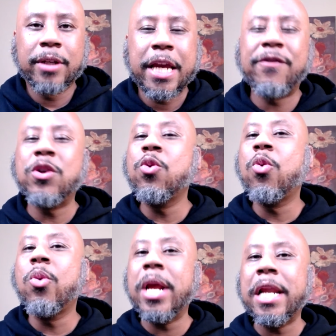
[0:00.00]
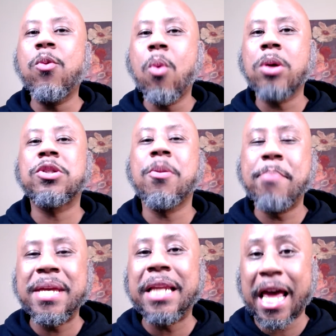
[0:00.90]
If you really want to
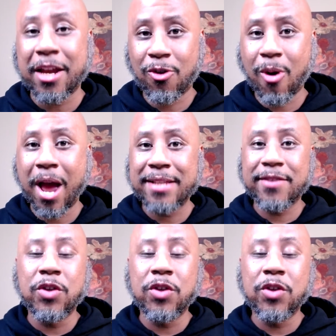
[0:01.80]
be like Christ,